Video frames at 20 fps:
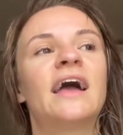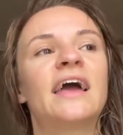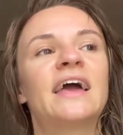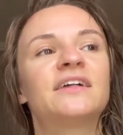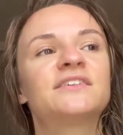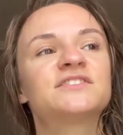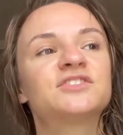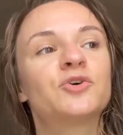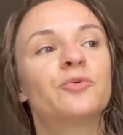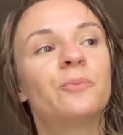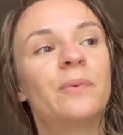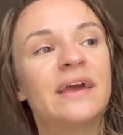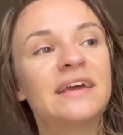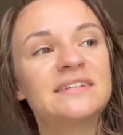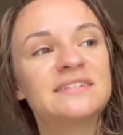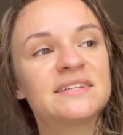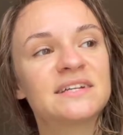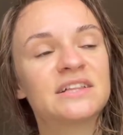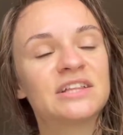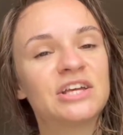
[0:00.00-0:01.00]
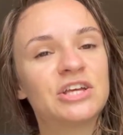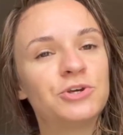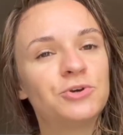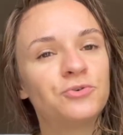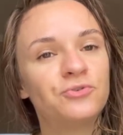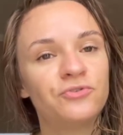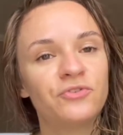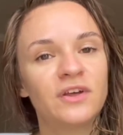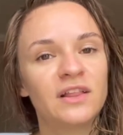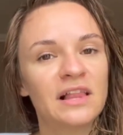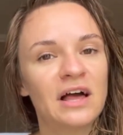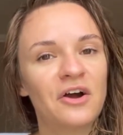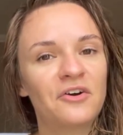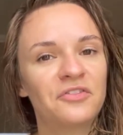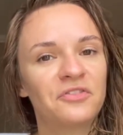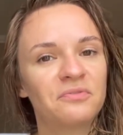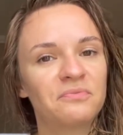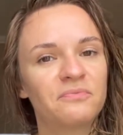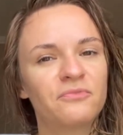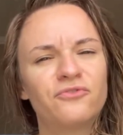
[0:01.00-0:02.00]
So basically, you fill out
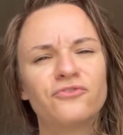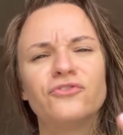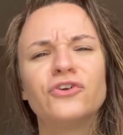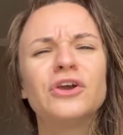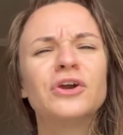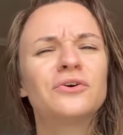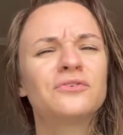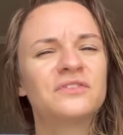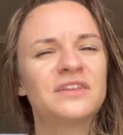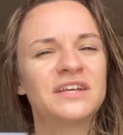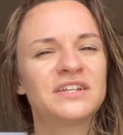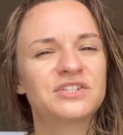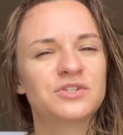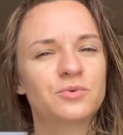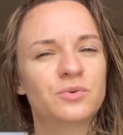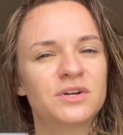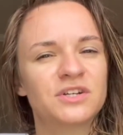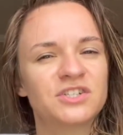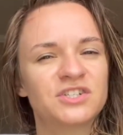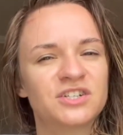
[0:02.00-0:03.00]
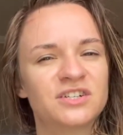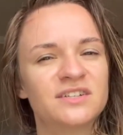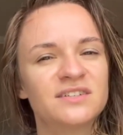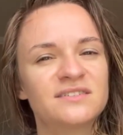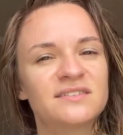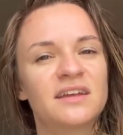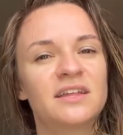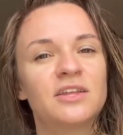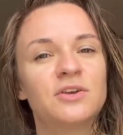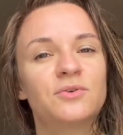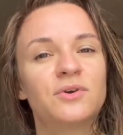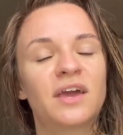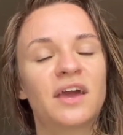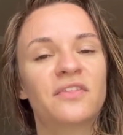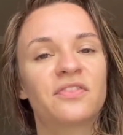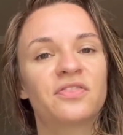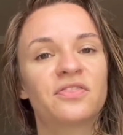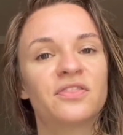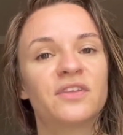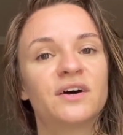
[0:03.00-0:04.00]
a few of these questions and you
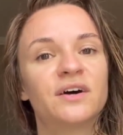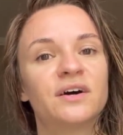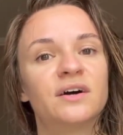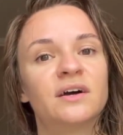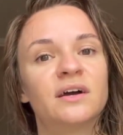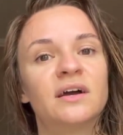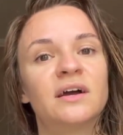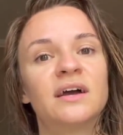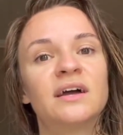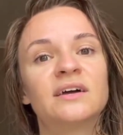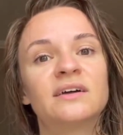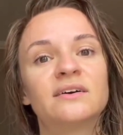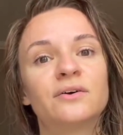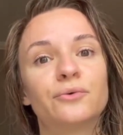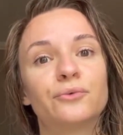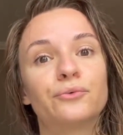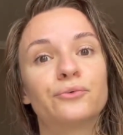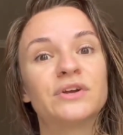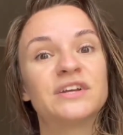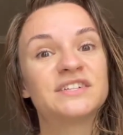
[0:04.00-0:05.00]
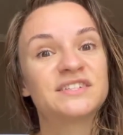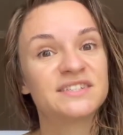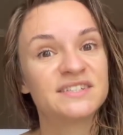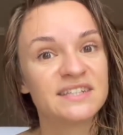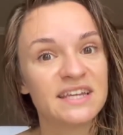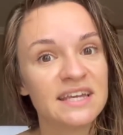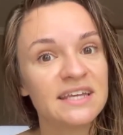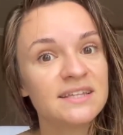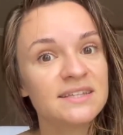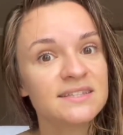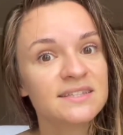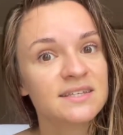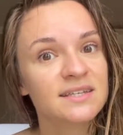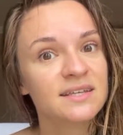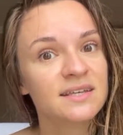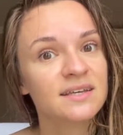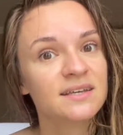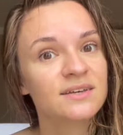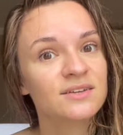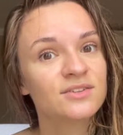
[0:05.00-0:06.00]
get the receipt
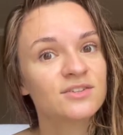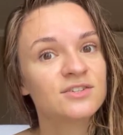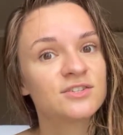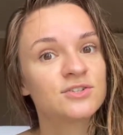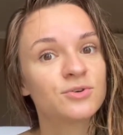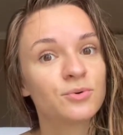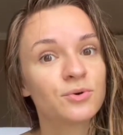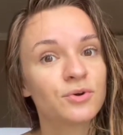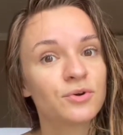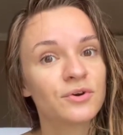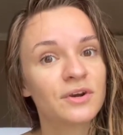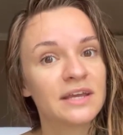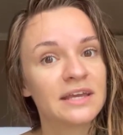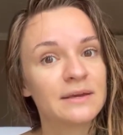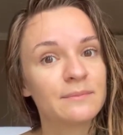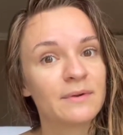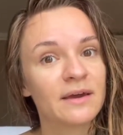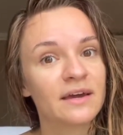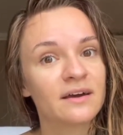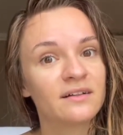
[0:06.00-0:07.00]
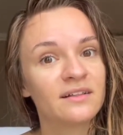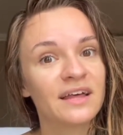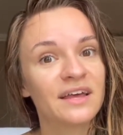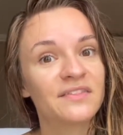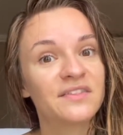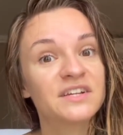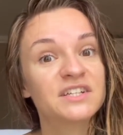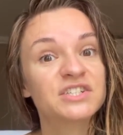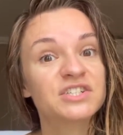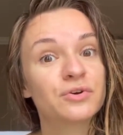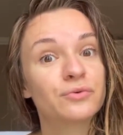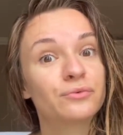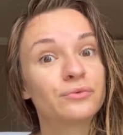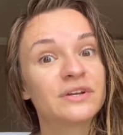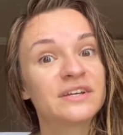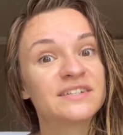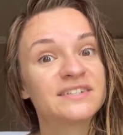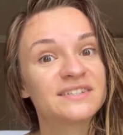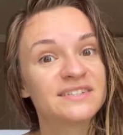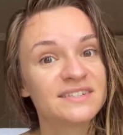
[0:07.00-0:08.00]
to your email, and this
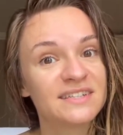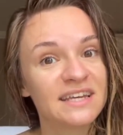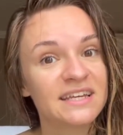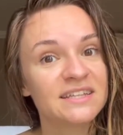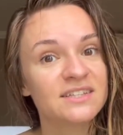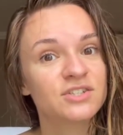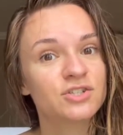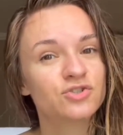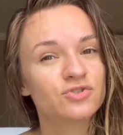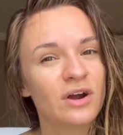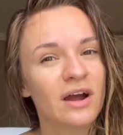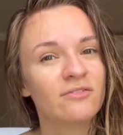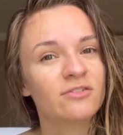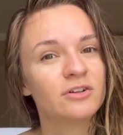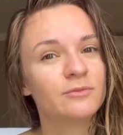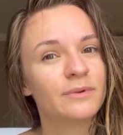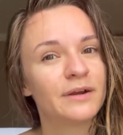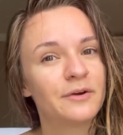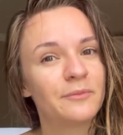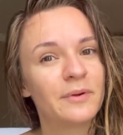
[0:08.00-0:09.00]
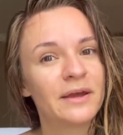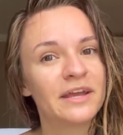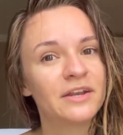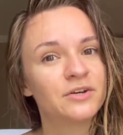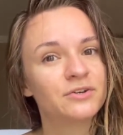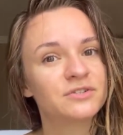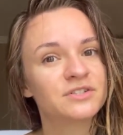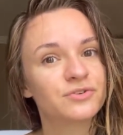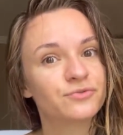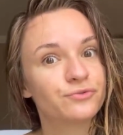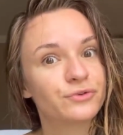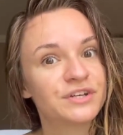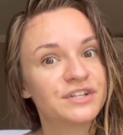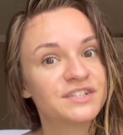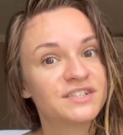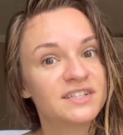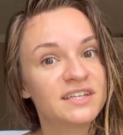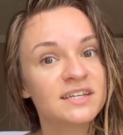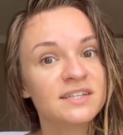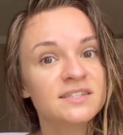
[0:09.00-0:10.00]
receipt, Travel Barbados
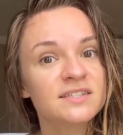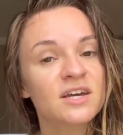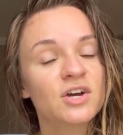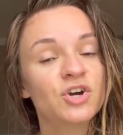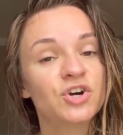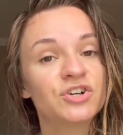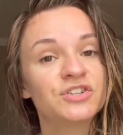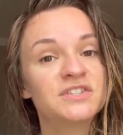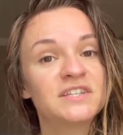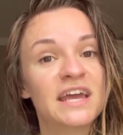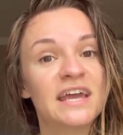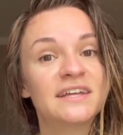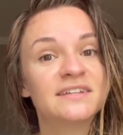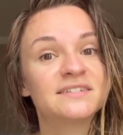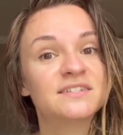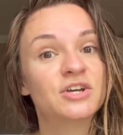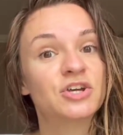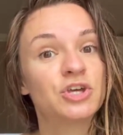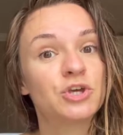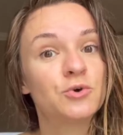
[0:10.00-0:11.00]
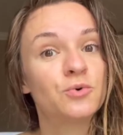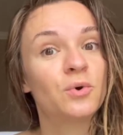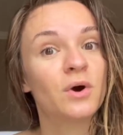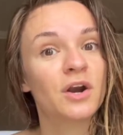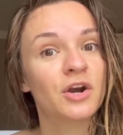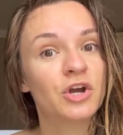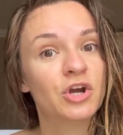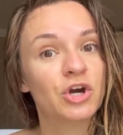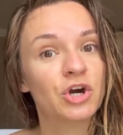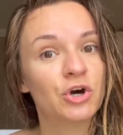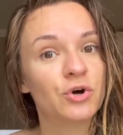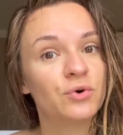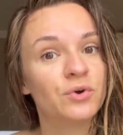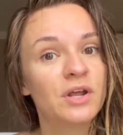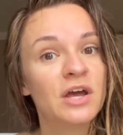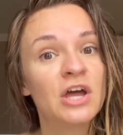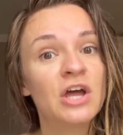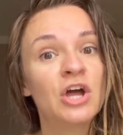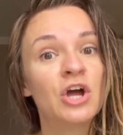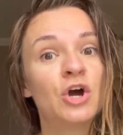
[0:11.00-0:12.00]
receipt, contains a QR code,
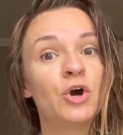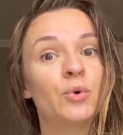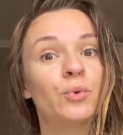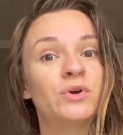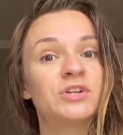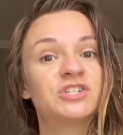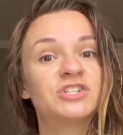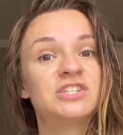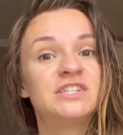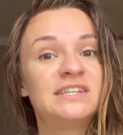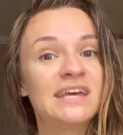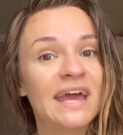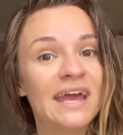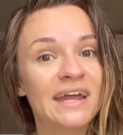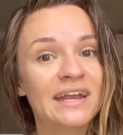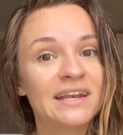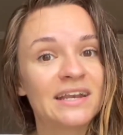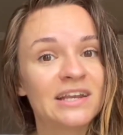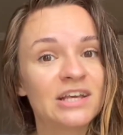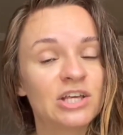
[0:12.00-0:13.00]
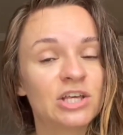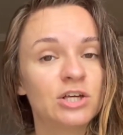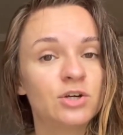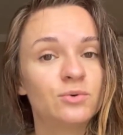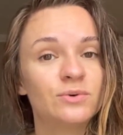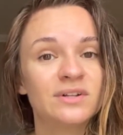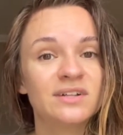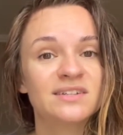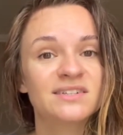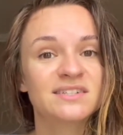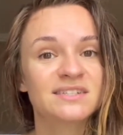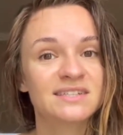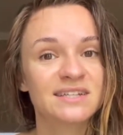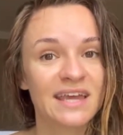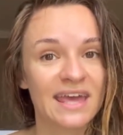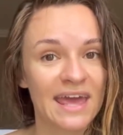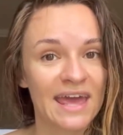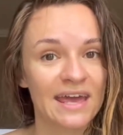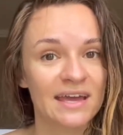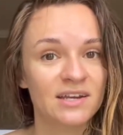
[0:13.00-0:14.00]
which then you will
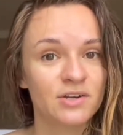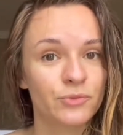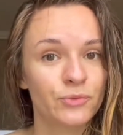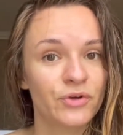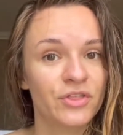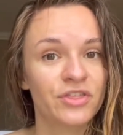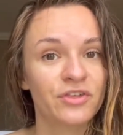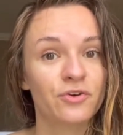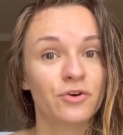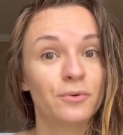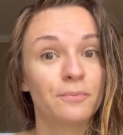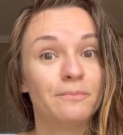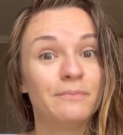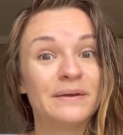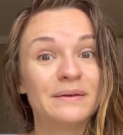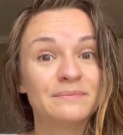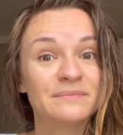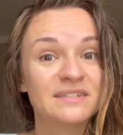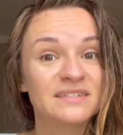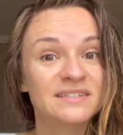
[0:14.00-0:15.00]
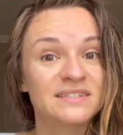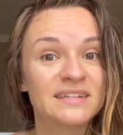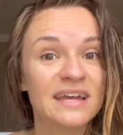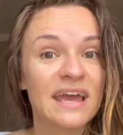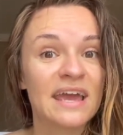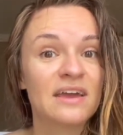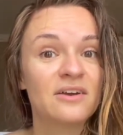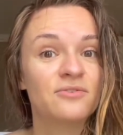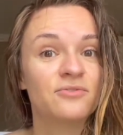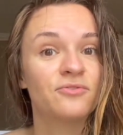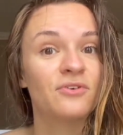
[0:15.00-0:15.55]
scan with your BIM Safe